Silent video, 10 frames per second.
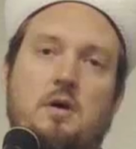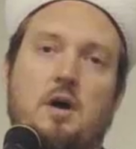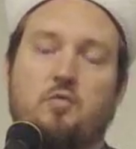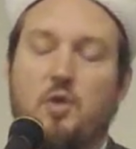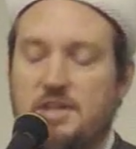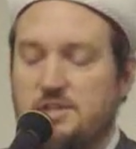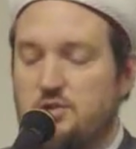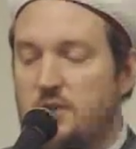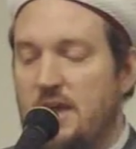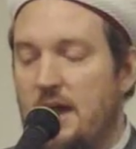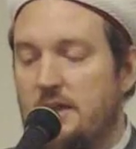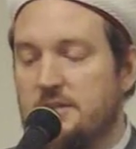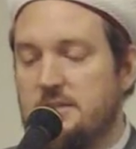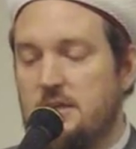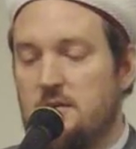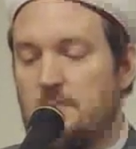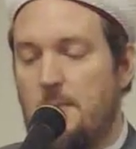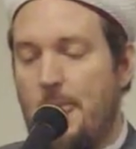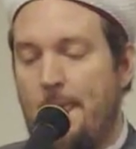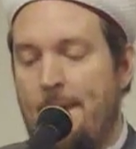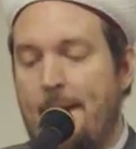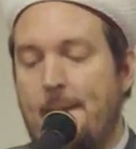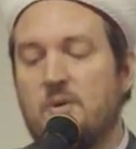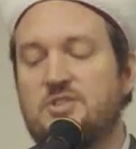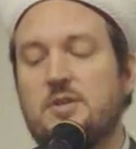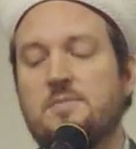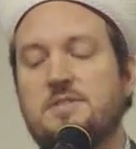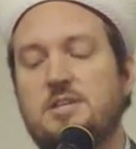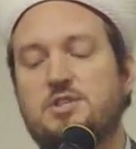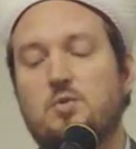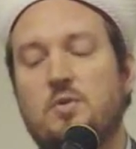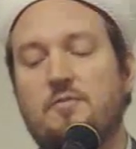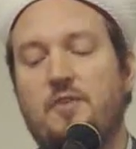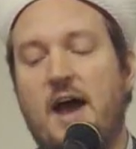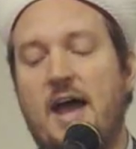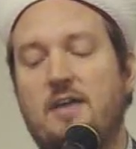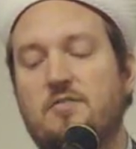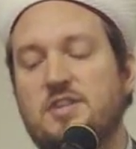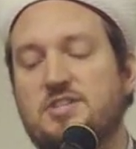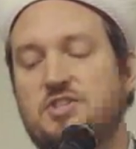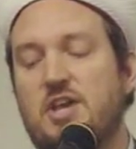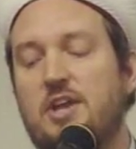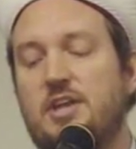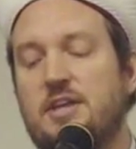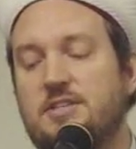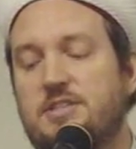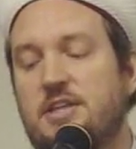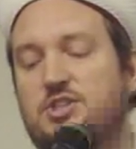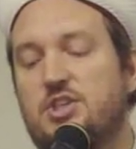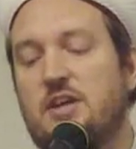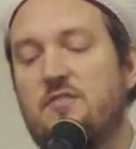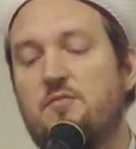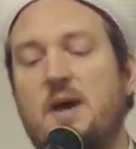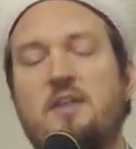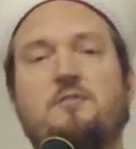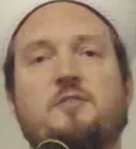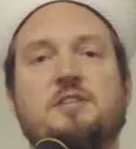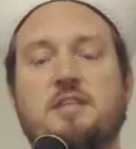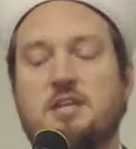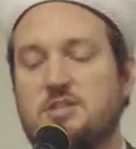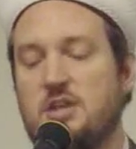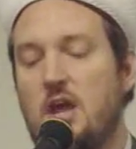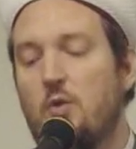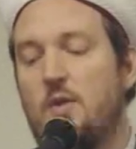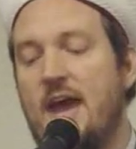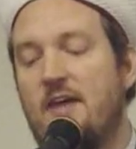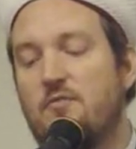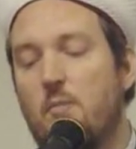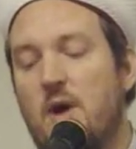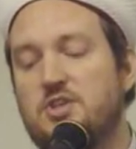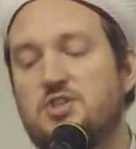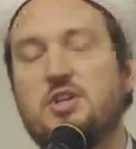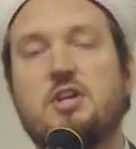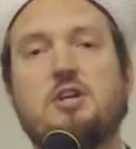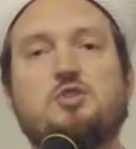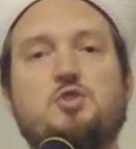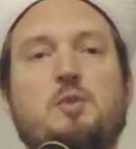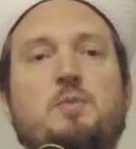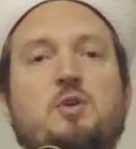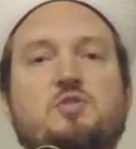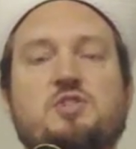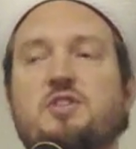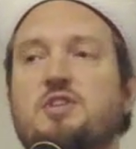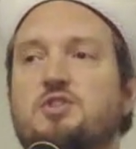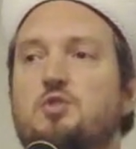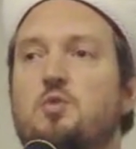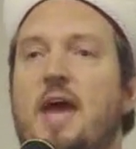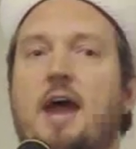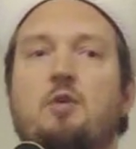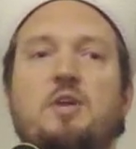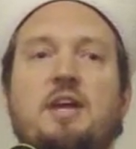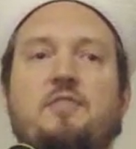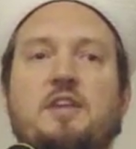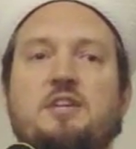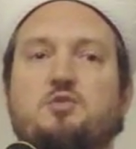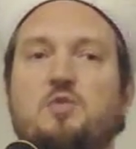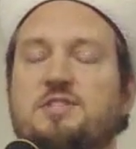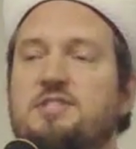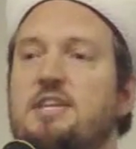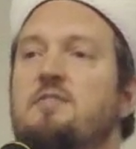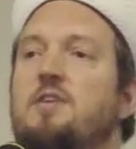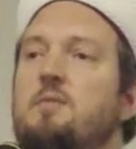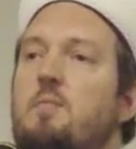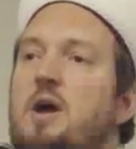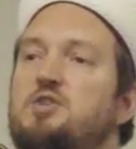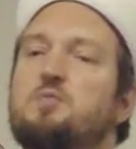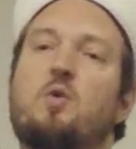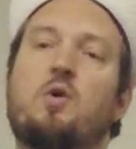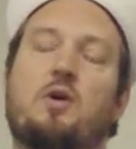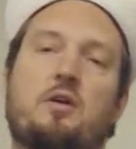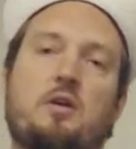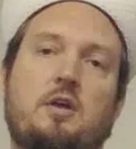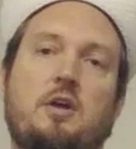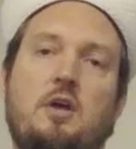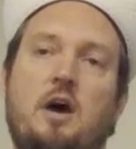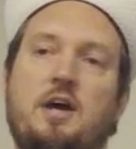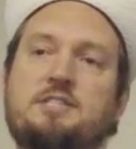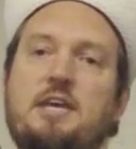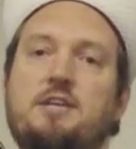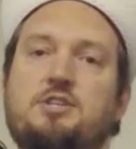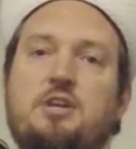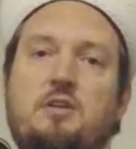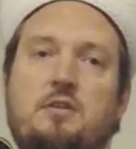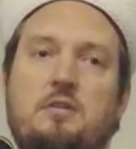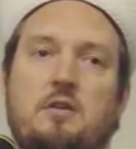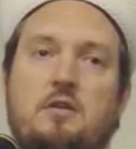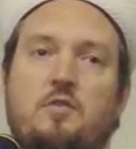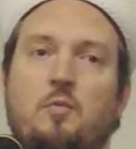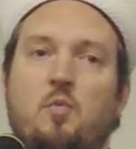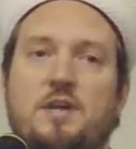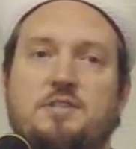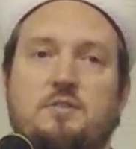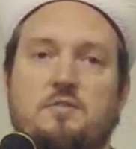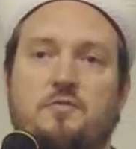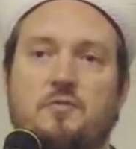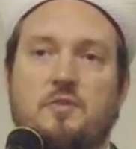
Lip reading: of what is reality? Muslims need to revive the study and teaching of metaphysics. We have much to contribute to this new area that is receiving much more attention from Western